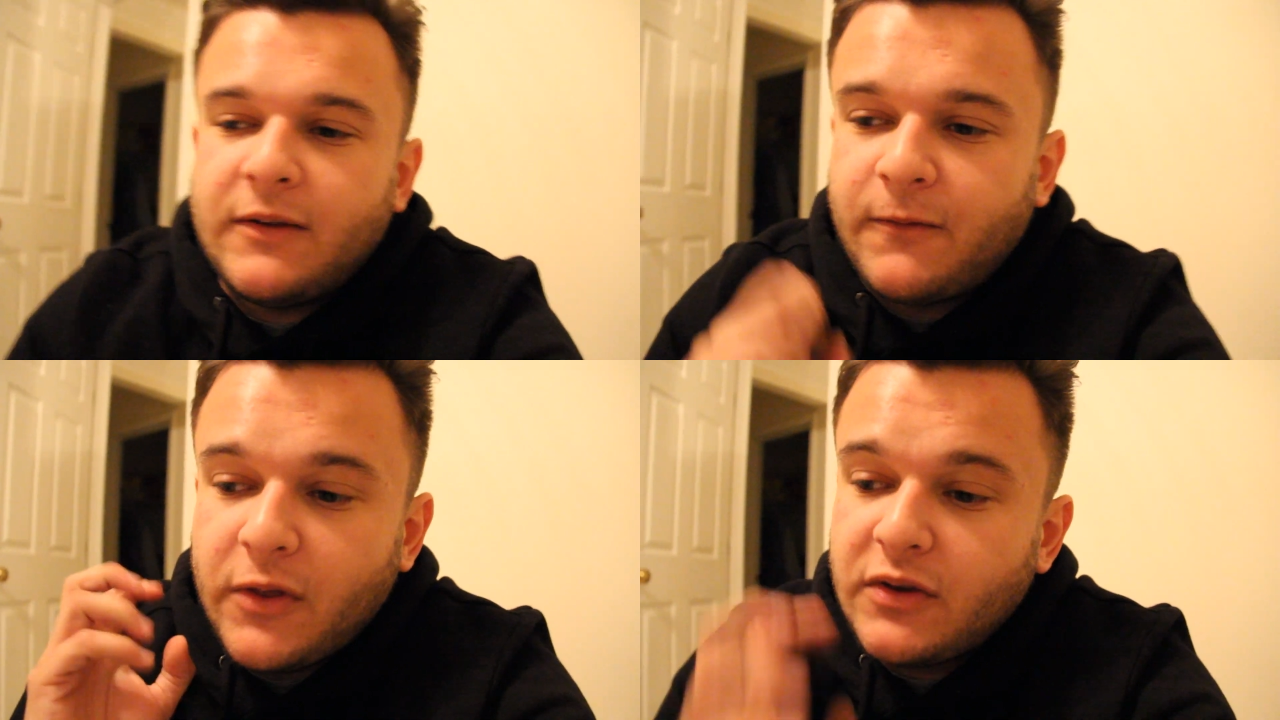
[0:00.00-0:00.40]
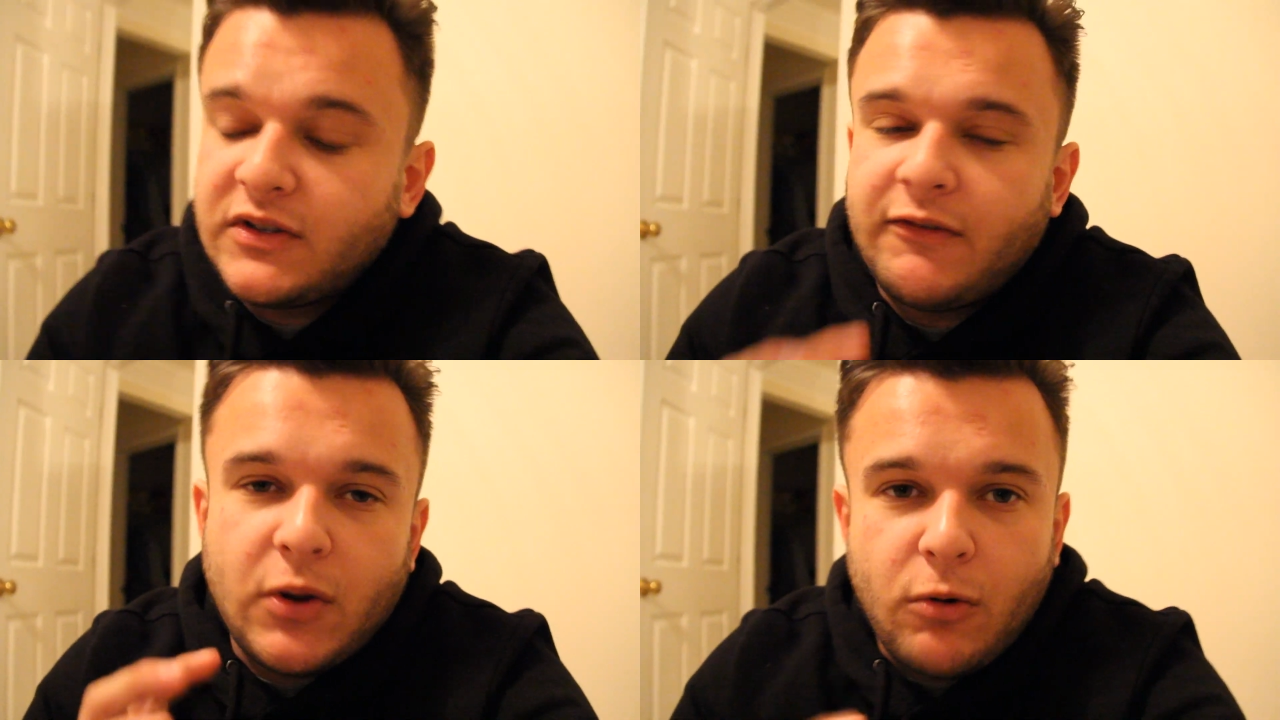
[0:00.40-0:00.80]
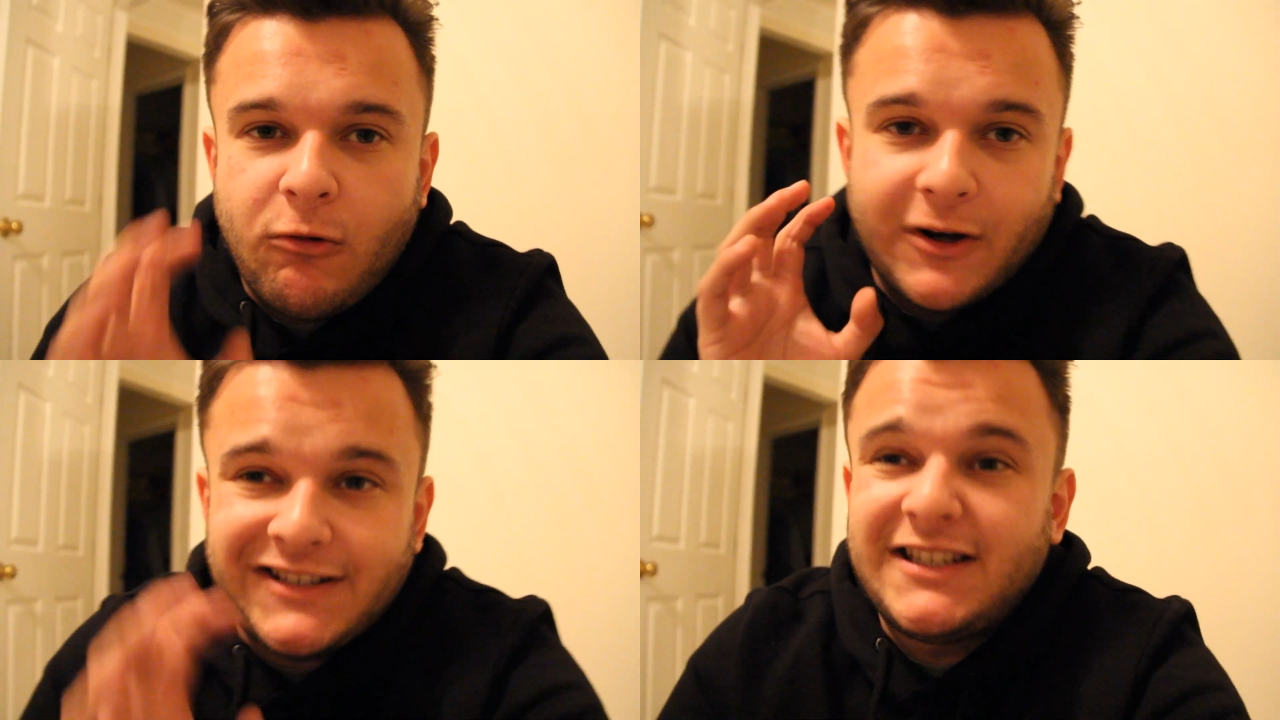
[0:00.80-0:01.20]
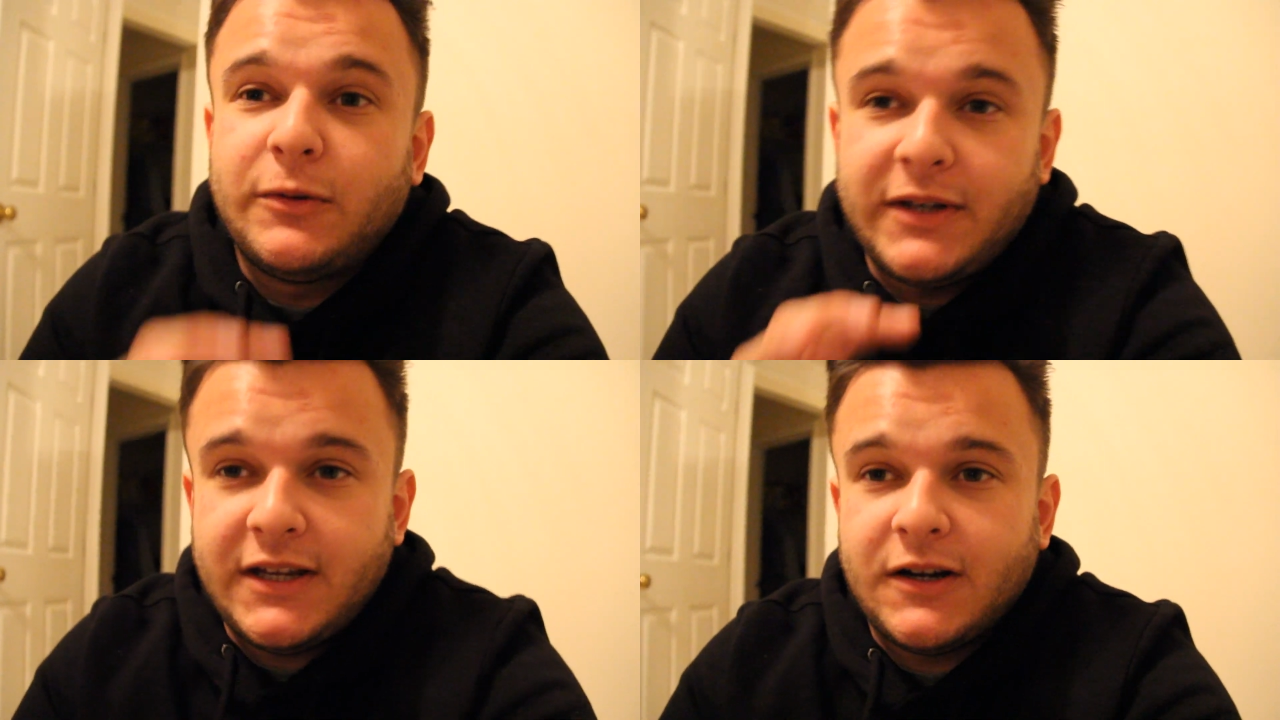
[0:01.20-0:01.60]
And for those of you who are
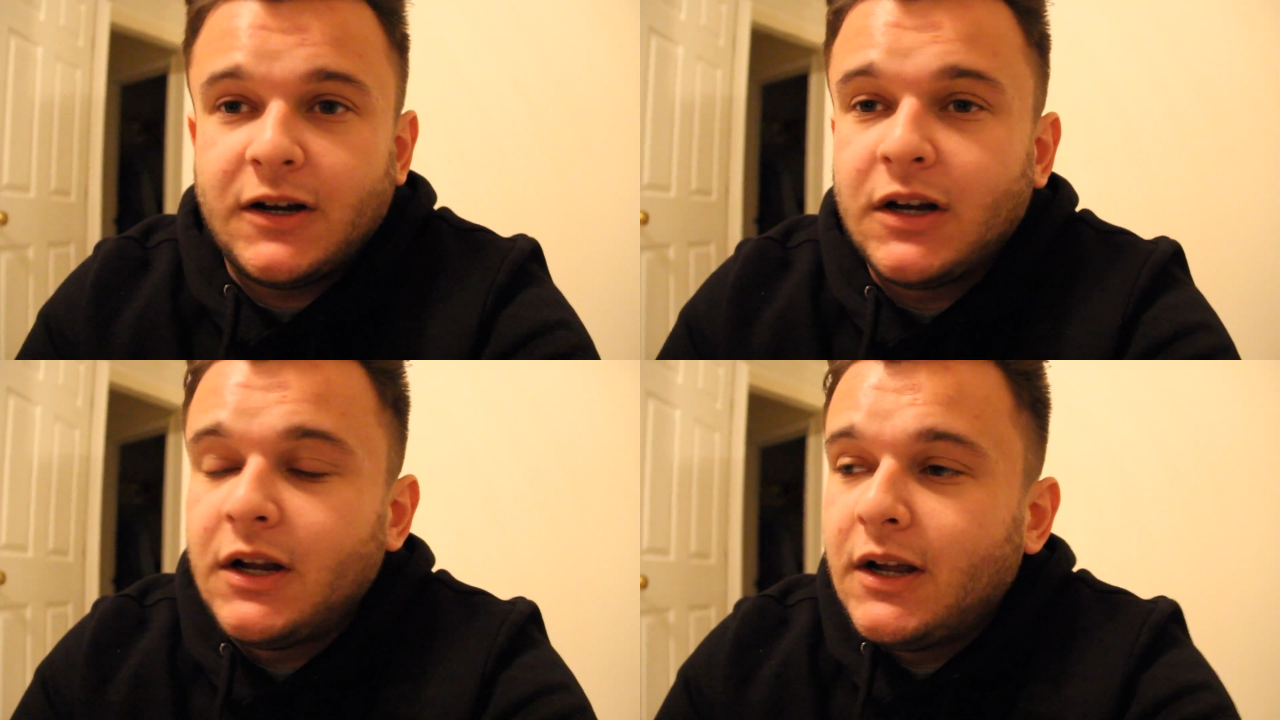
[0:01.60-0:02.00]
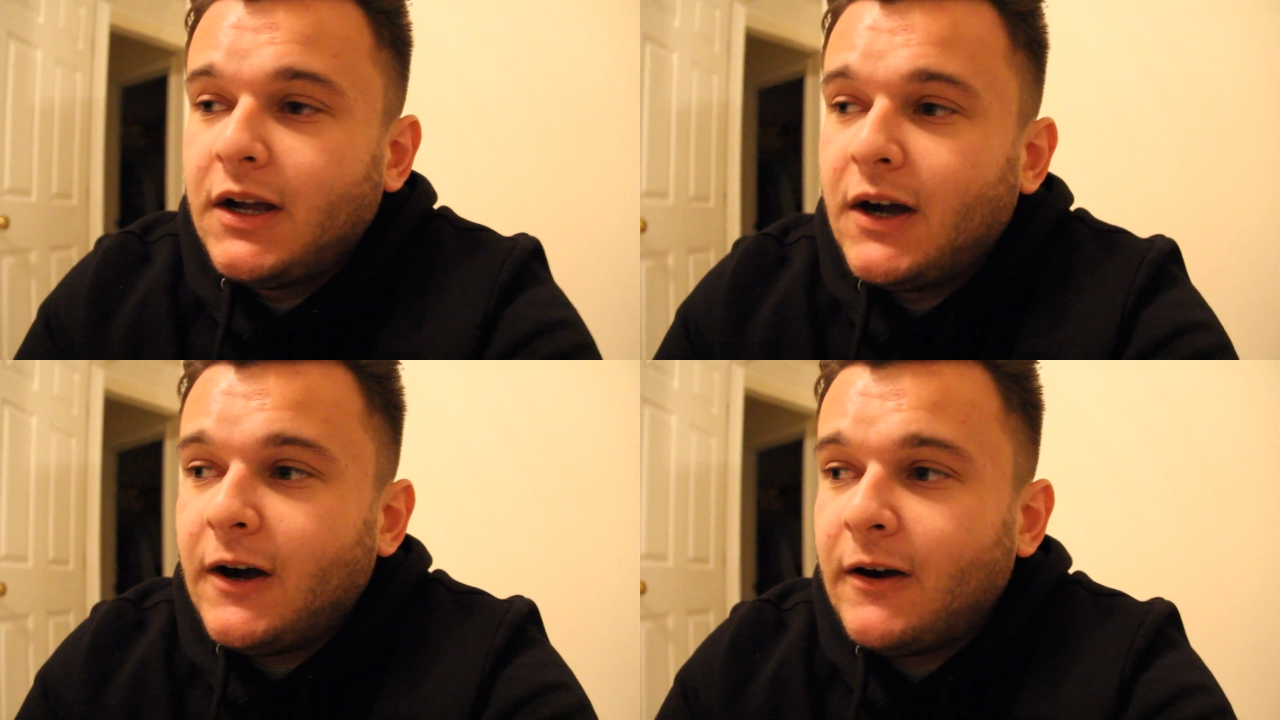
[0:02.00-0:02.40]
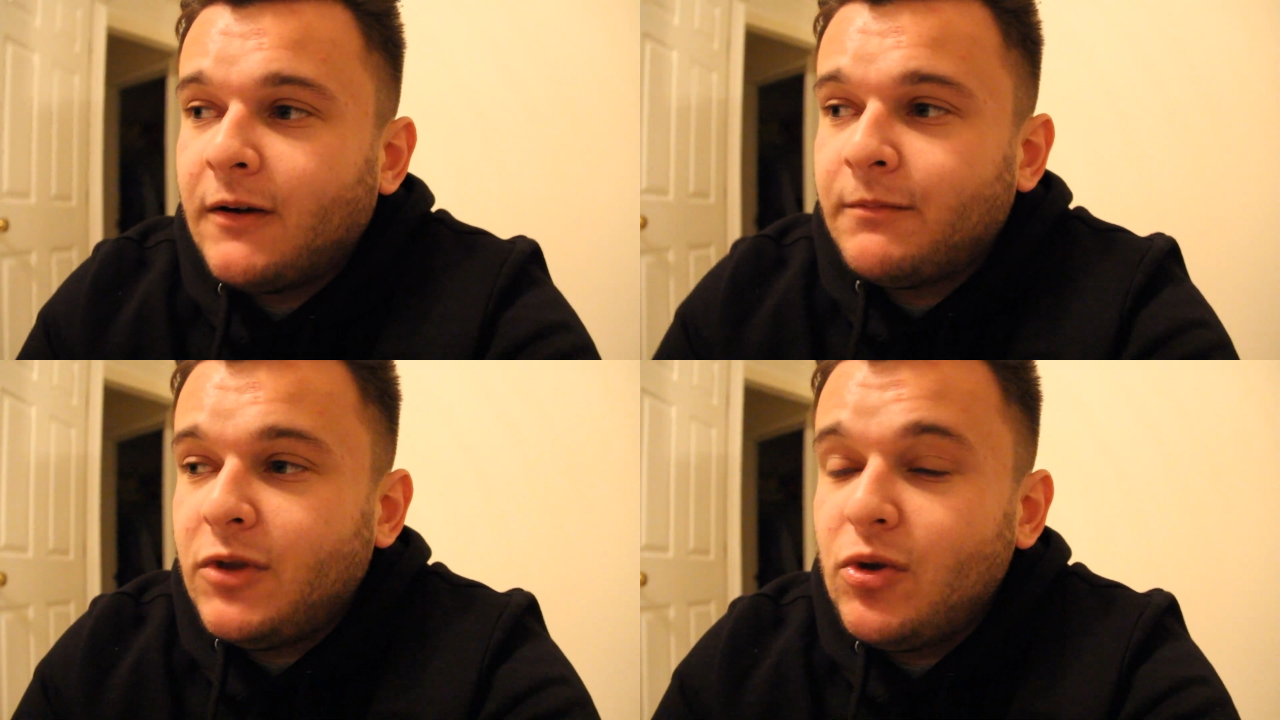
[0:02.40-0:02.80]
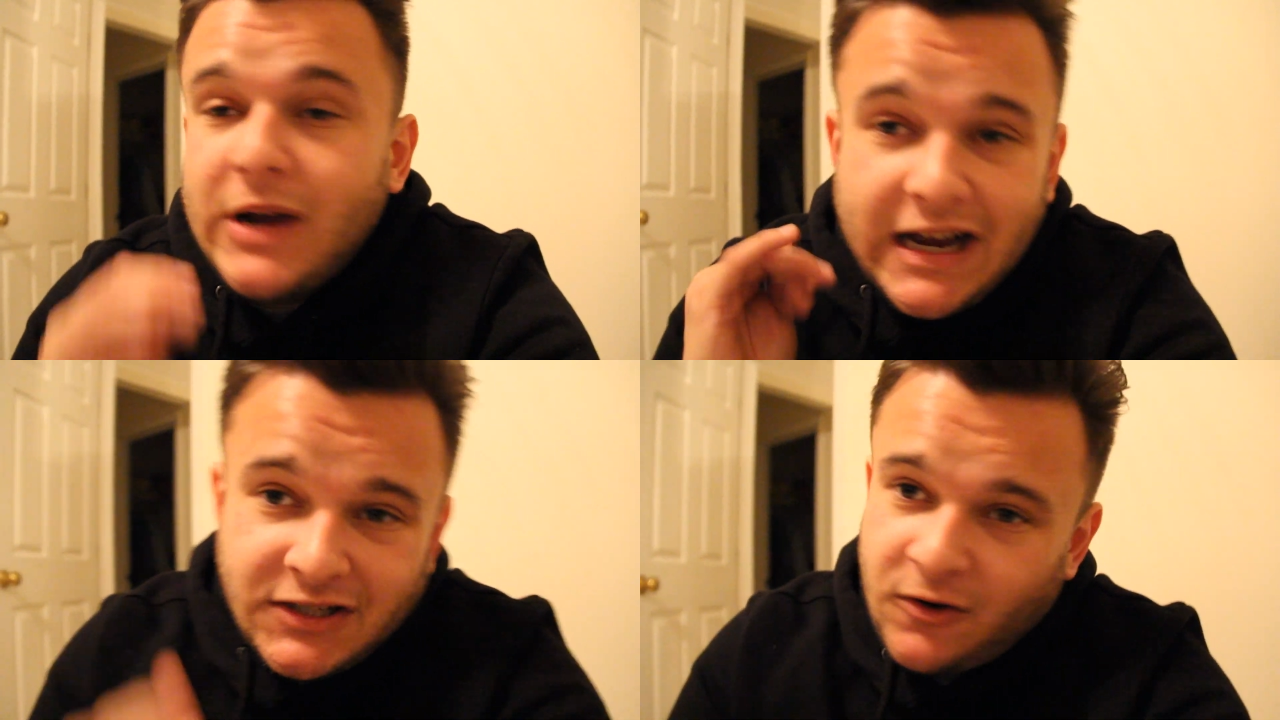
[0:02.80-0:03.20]
still here, you
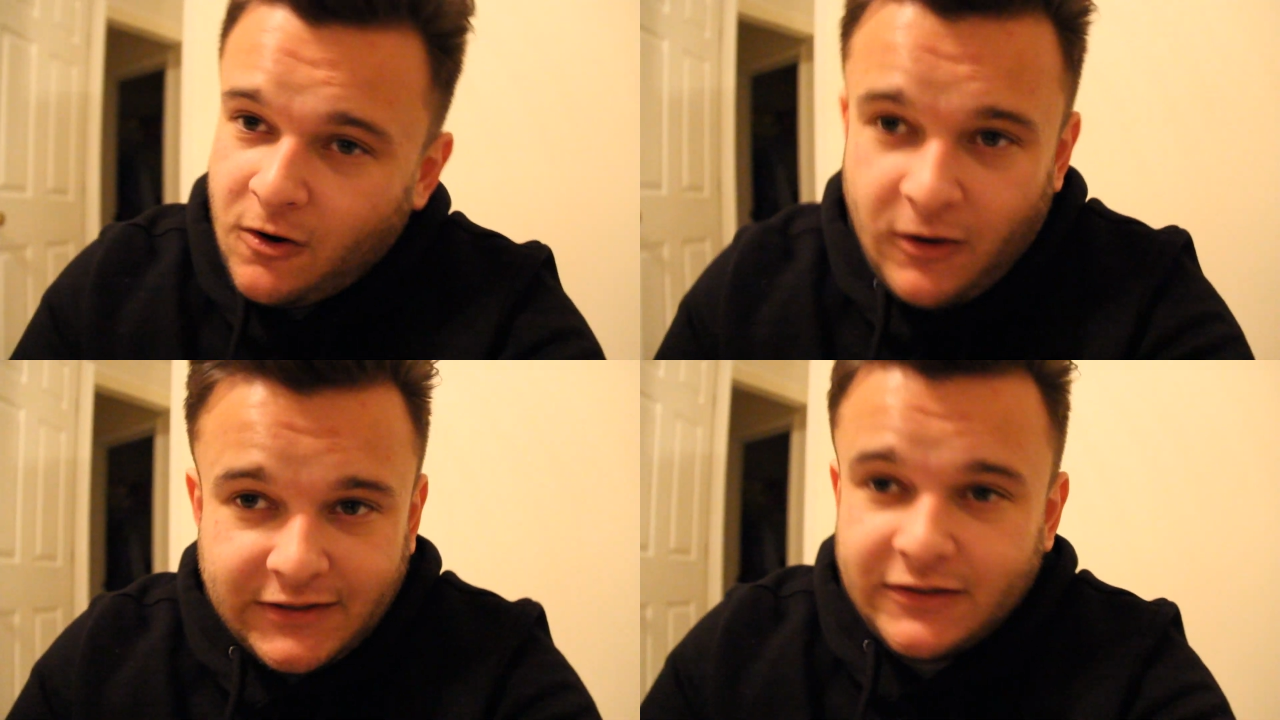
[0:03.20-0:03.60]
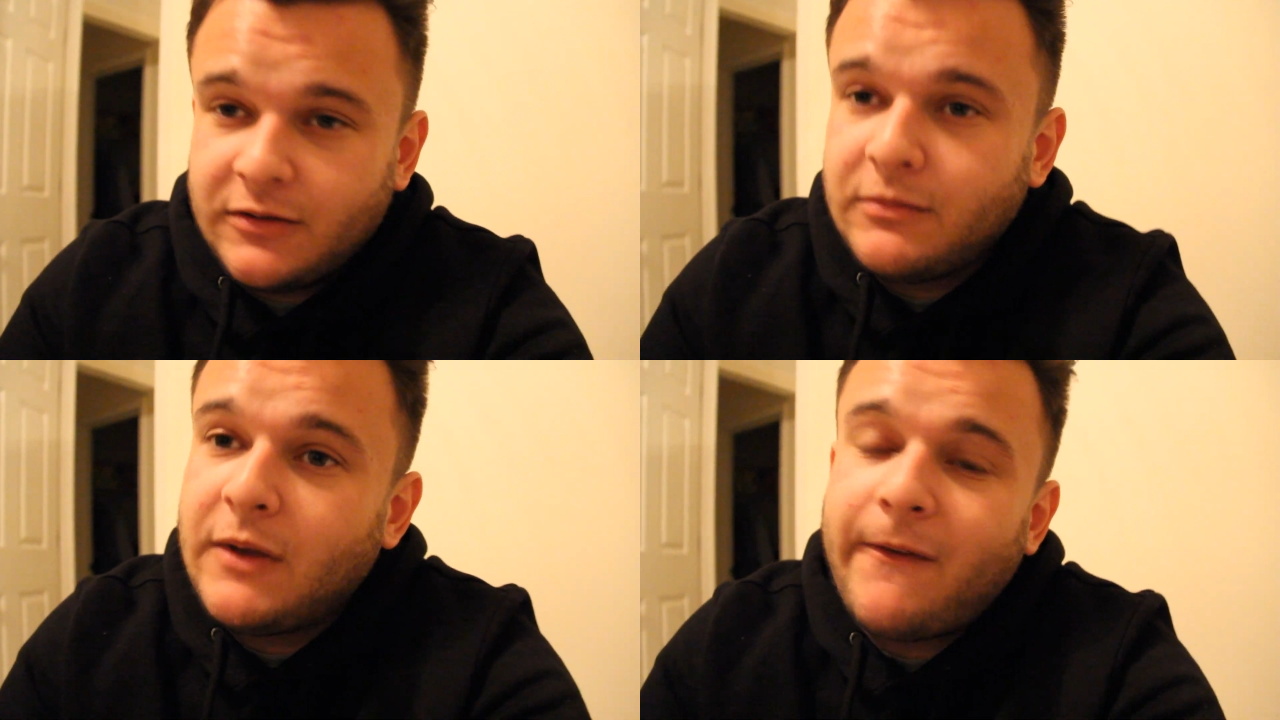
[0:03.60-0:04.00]
guys are awesome.